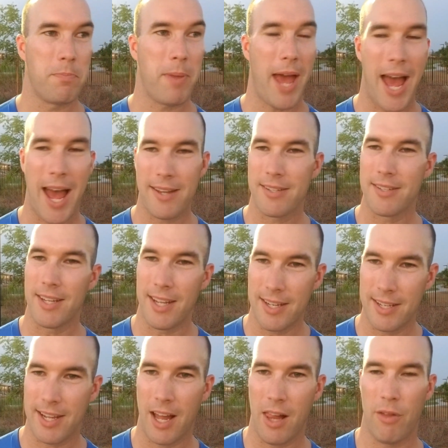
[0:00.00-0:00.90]
passes
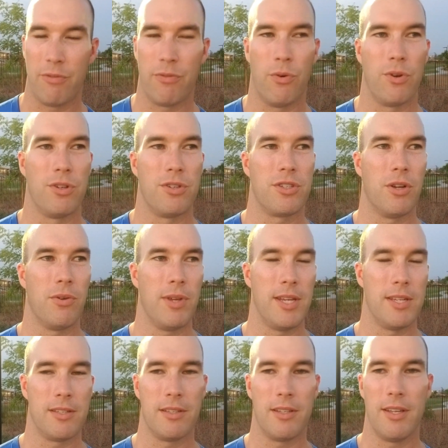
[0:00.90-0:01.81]
in California so
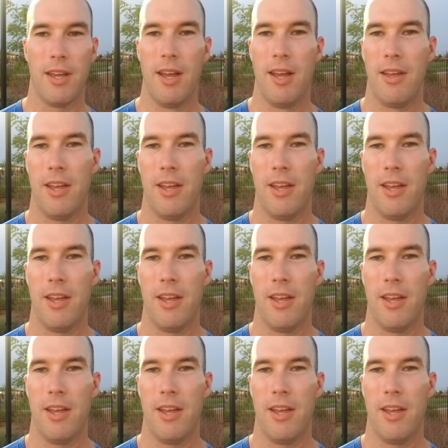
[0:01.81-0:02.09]
easily